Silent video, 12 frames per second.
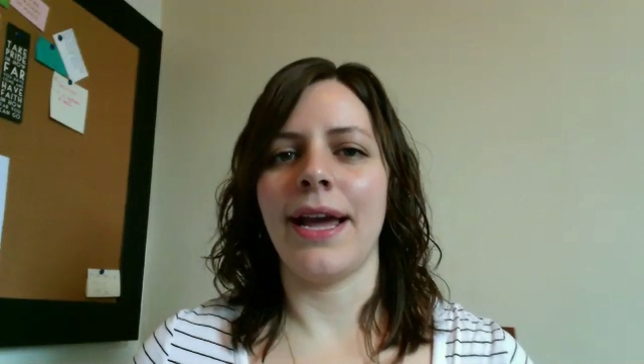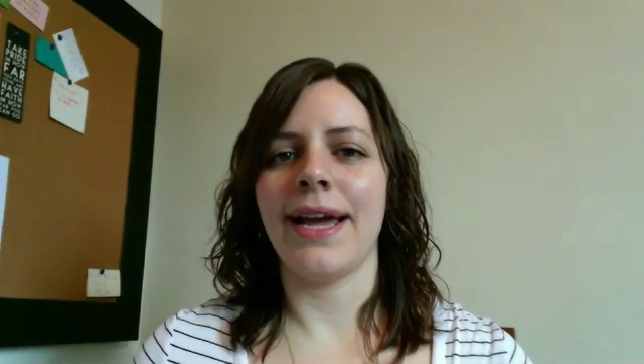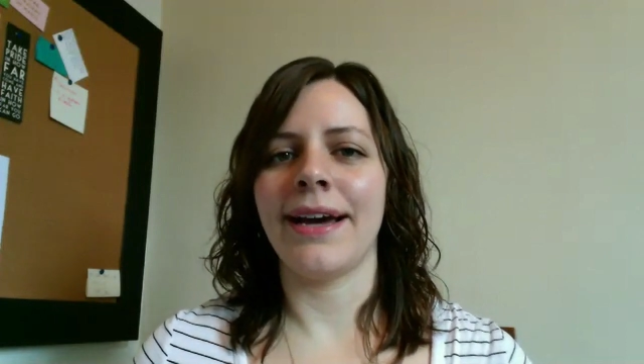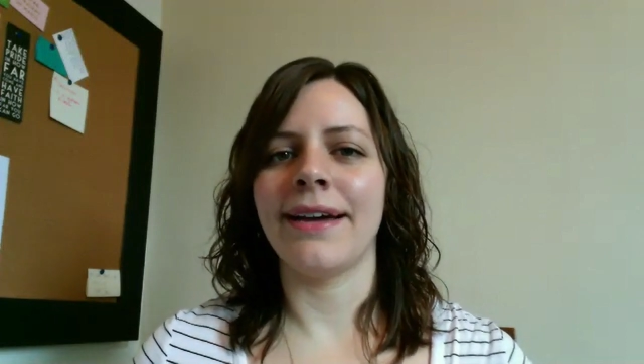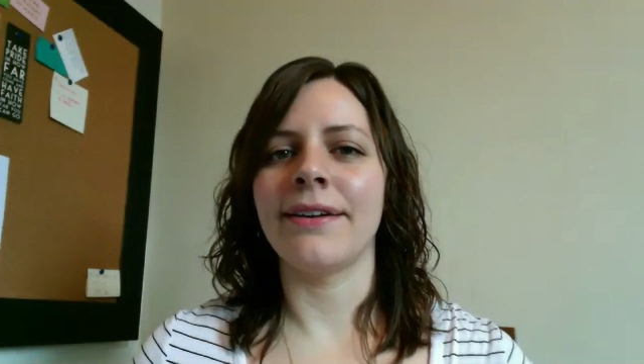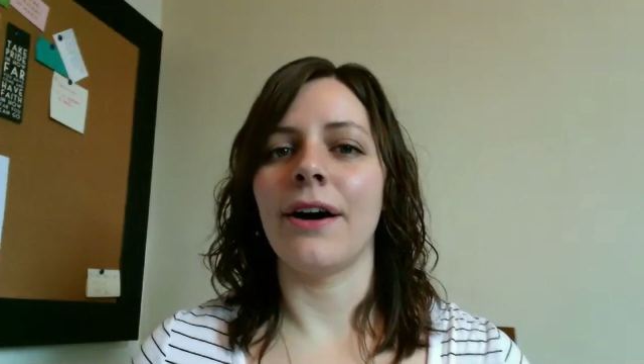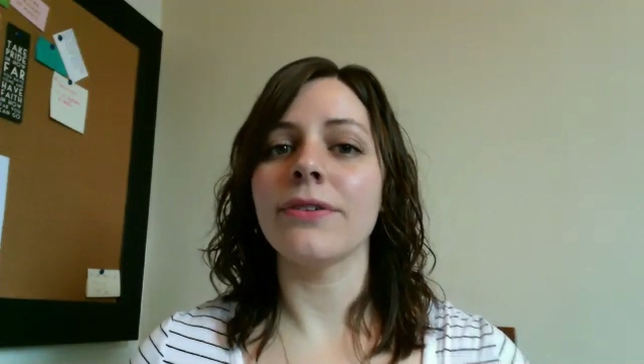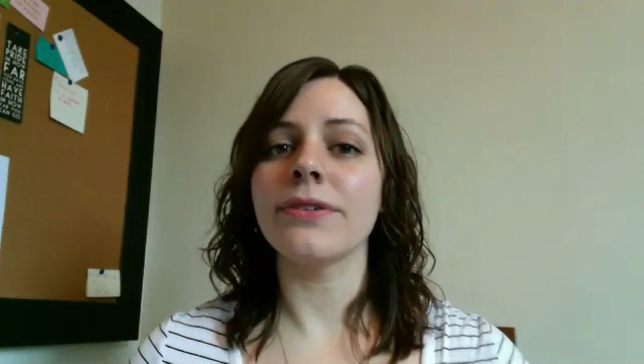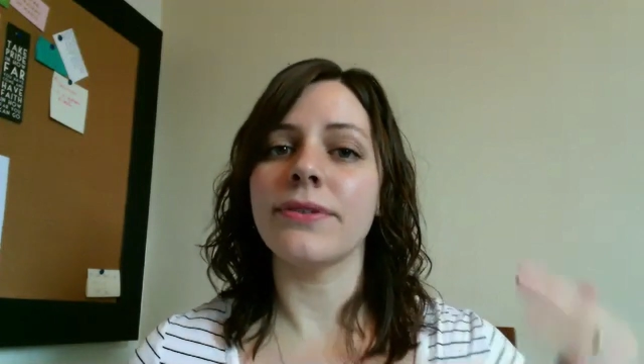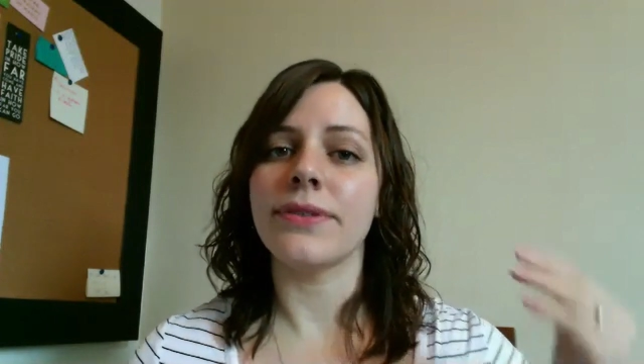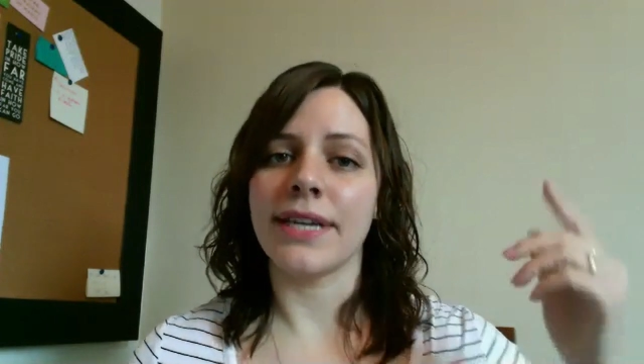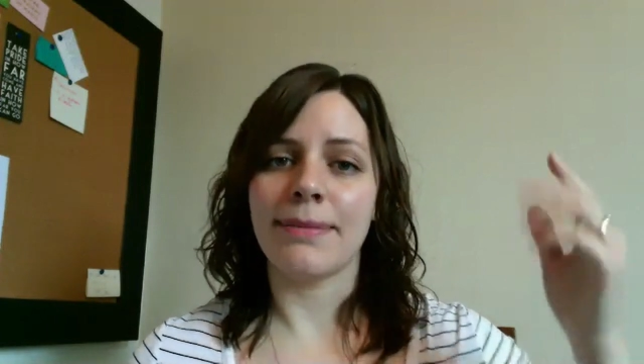and
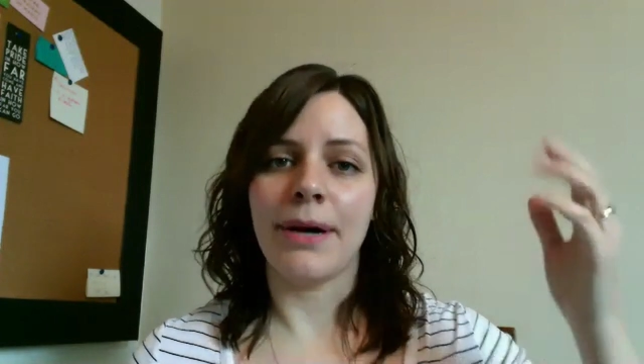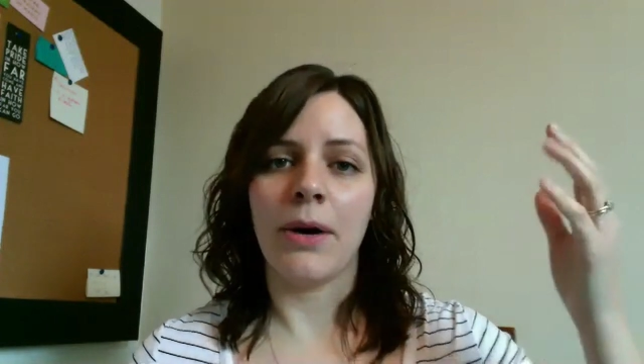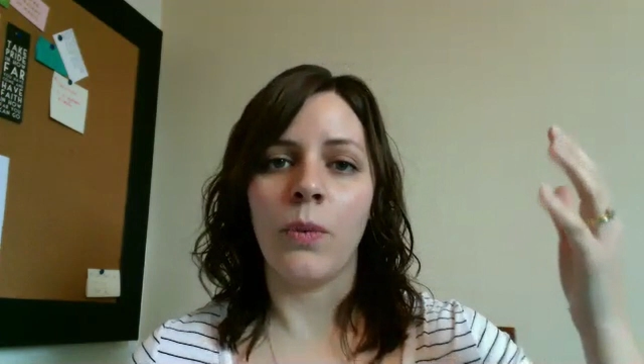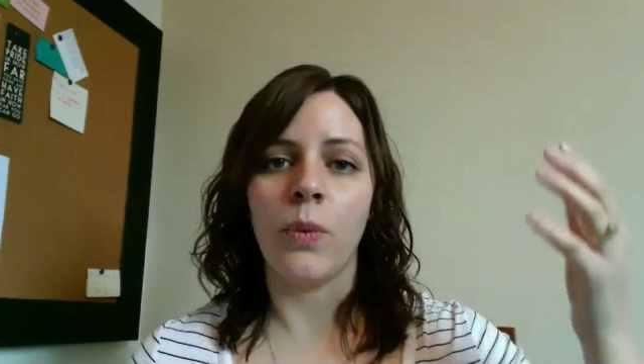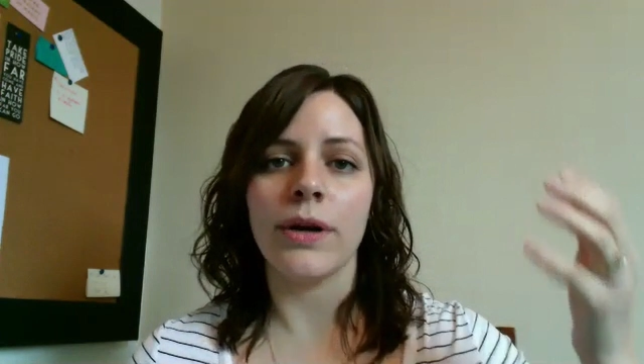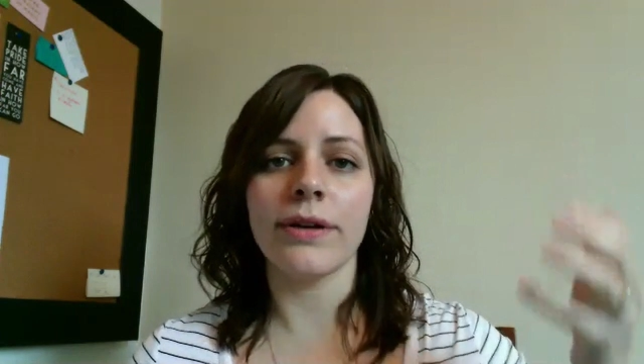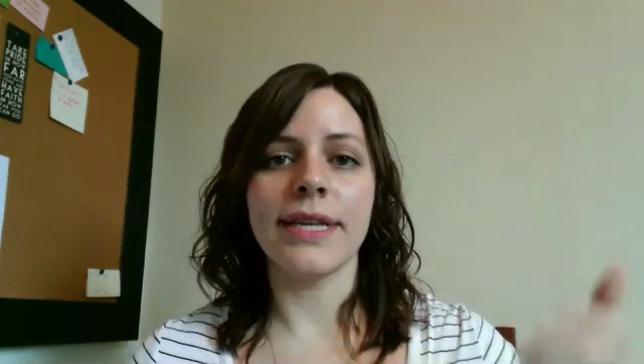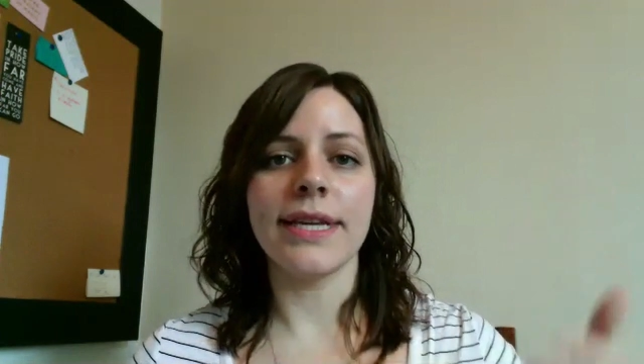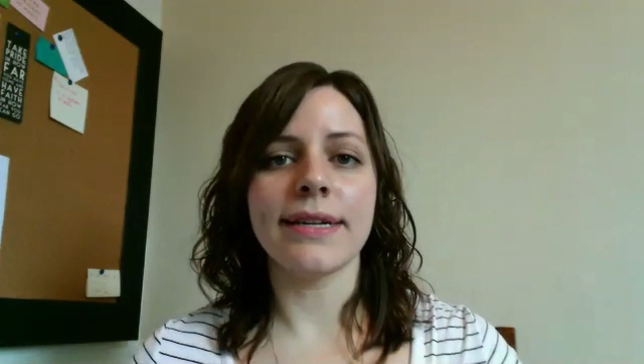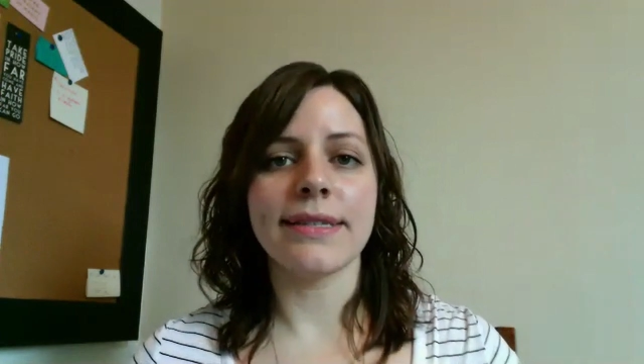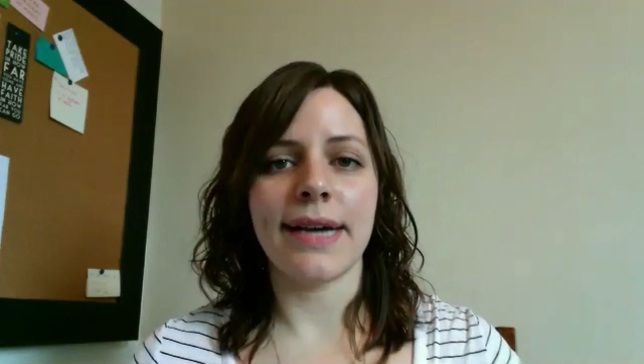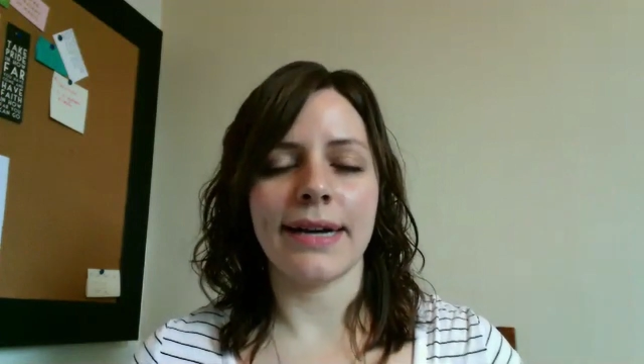also think about what are the
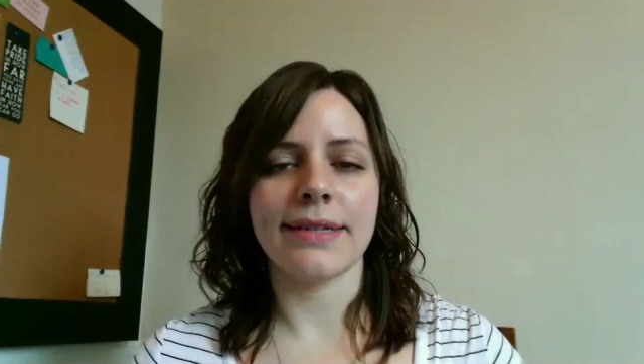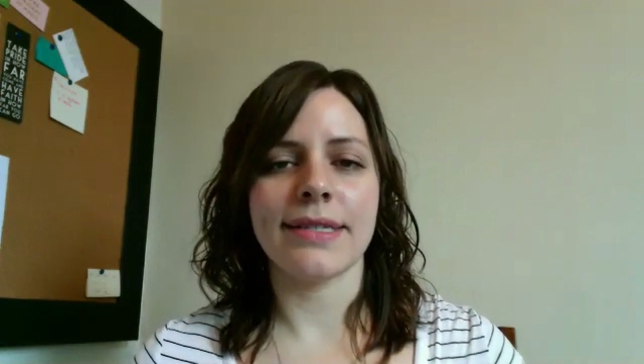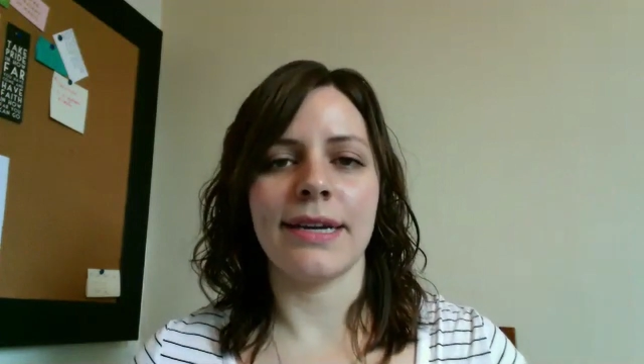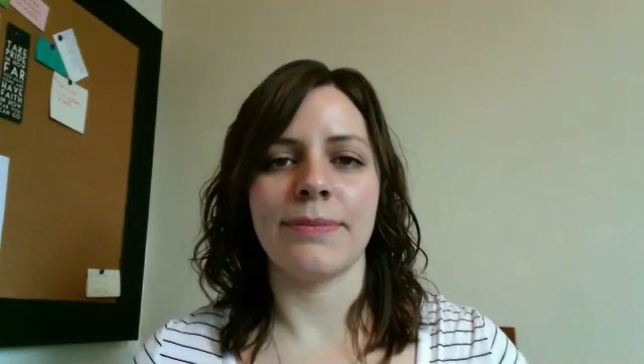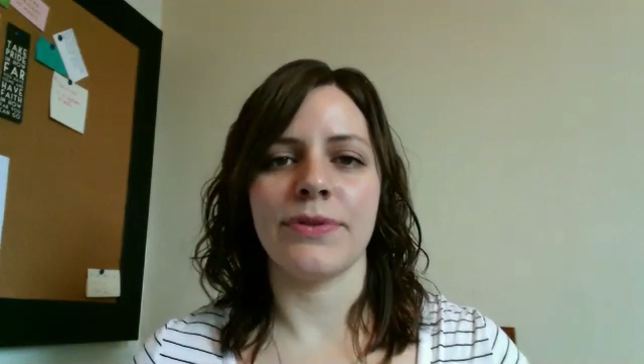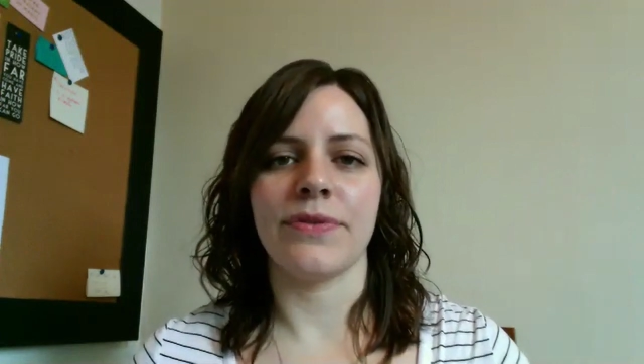exact steps